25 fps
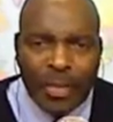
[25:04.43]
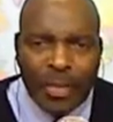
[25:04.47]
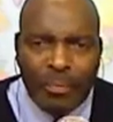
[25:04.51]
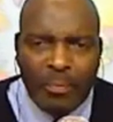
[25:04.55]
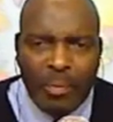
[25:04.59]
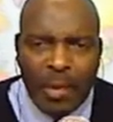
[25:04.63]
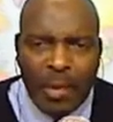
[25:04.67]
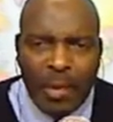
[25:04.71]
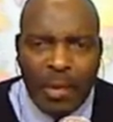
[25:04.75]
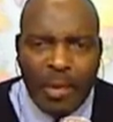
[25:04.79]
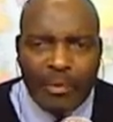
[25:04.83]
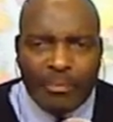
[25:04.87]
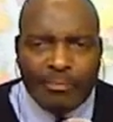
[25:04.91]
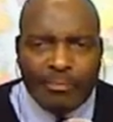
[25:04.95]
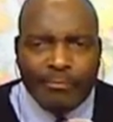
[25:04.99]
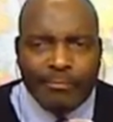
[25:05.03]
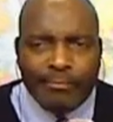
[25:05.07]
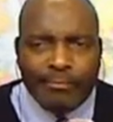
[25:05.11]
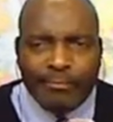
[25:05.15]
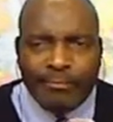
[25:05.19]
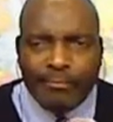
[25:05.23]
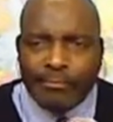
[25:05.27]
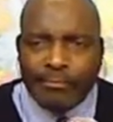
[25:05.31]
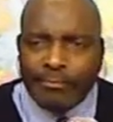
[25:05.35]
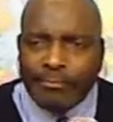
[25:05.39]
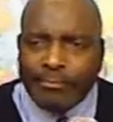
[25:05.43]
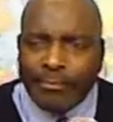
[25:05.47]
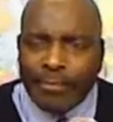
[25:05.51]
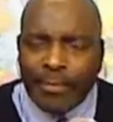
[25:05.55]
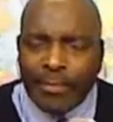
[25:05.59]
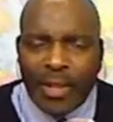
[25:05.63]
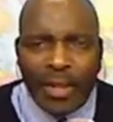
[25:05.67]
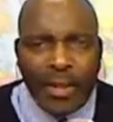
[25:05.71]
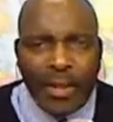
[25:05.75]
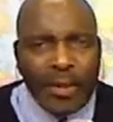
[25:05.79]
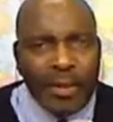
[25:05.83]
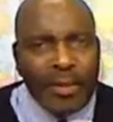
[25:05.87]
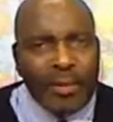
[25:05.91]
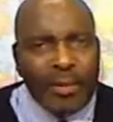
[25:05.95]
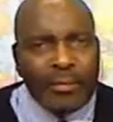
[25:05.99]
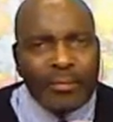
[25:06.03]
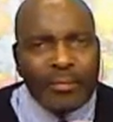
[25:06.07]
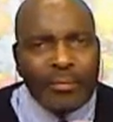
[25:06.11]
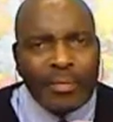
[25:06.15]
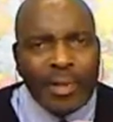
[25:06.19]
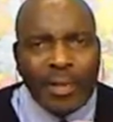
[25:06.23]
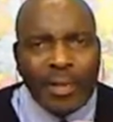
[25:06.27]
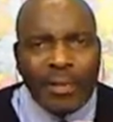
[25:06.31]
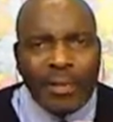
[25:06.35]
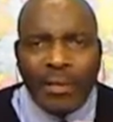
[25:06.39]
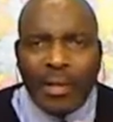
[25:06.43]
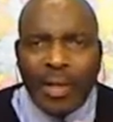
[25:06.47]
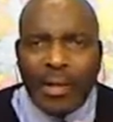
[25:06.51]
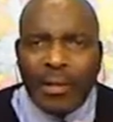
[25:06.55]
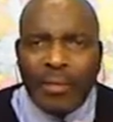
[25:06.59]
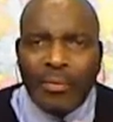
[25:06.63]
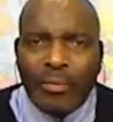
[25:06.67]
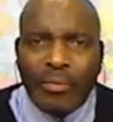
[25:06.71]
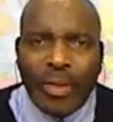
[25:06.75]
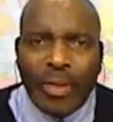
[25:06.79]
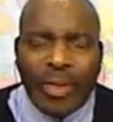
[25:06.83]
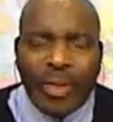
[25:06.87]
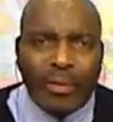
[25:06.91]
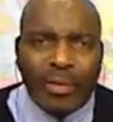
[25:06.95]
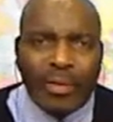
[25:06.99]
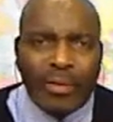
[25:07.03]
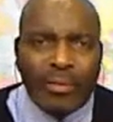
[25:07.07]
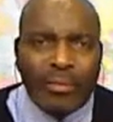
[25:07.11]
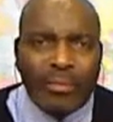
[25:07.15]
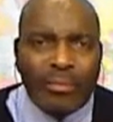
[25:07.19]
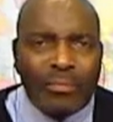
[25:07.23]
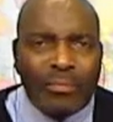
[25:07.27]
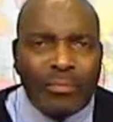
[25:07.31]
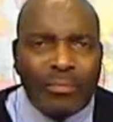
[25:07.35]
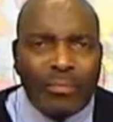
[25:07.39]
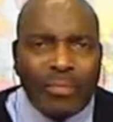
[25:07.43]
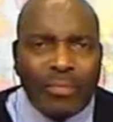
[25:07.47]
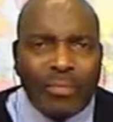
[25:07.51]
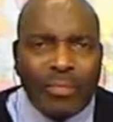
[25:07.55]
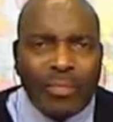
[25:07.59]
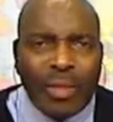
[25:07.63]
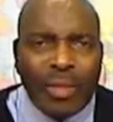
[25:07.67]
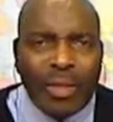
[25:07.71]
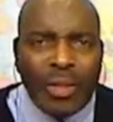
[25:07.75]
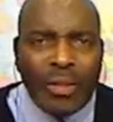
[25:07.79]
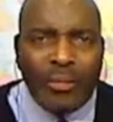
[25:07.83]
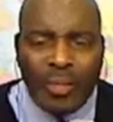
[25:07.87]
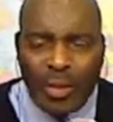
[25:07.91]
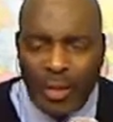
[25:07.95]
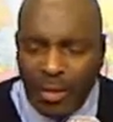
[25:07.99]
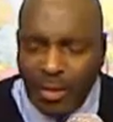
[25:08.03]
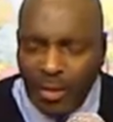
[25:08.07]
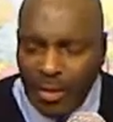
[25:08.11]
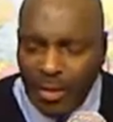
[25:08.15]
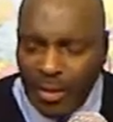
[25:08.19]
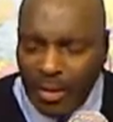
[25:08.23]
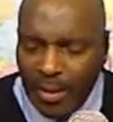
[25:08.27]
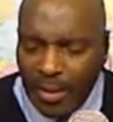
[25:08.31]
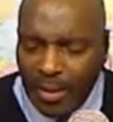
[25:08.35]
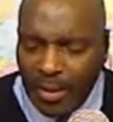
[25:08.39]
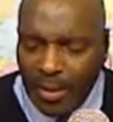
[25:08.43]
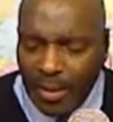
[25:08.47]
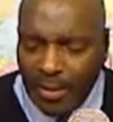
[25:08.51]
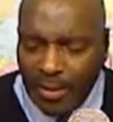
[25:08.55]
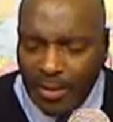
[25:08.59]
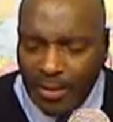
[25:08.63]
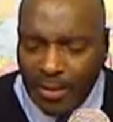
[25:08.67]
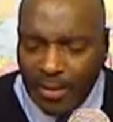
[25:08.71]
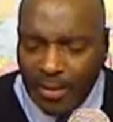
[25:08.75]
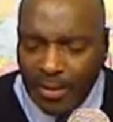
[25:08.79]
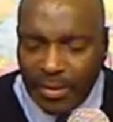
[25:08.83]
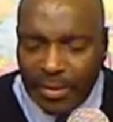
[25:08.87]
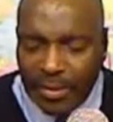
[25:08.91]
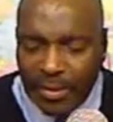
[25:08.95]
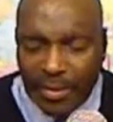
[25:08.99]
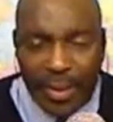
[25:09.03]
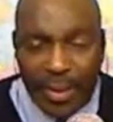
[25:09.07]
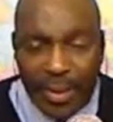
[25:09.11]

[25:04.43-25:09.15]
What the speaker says: but no, I don't think so. I mean, I just